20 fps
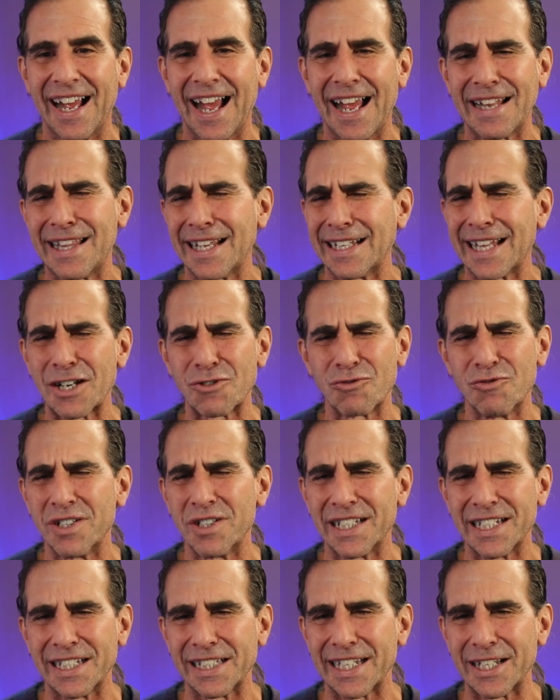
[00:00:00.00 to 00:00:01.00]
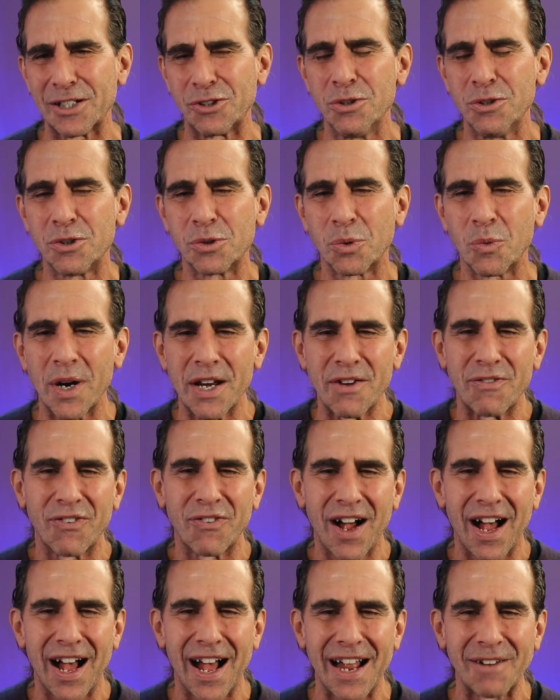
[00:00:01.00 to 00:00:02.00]
I think that's really lean.
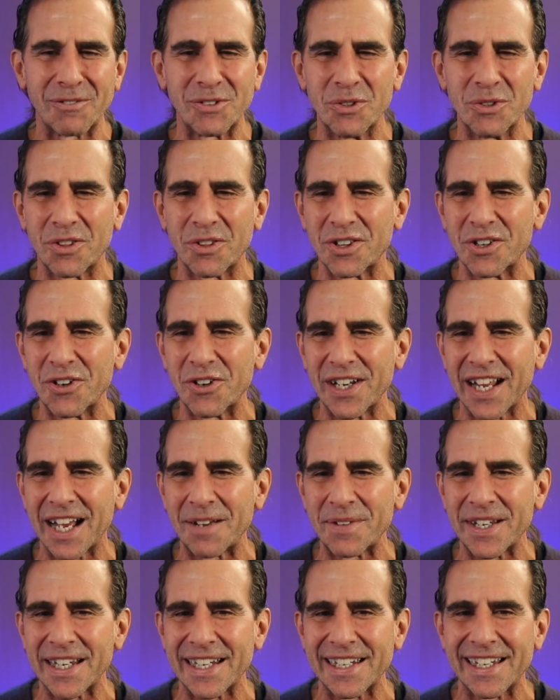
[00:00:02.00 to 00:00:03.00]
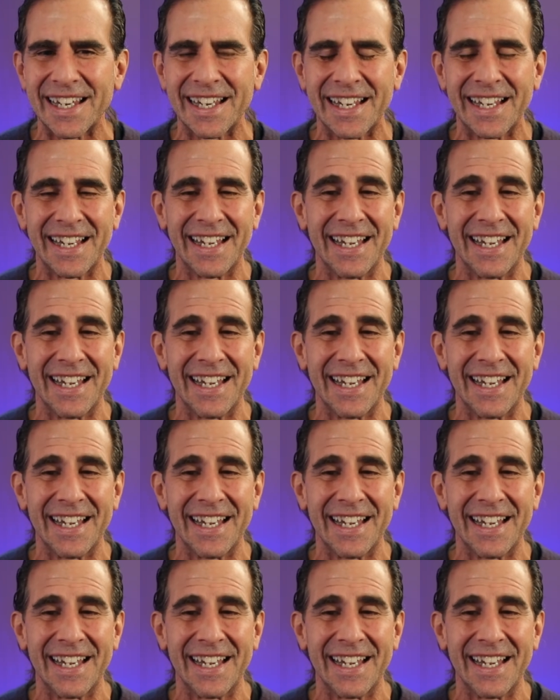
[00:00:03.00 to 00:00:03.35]
225, 230,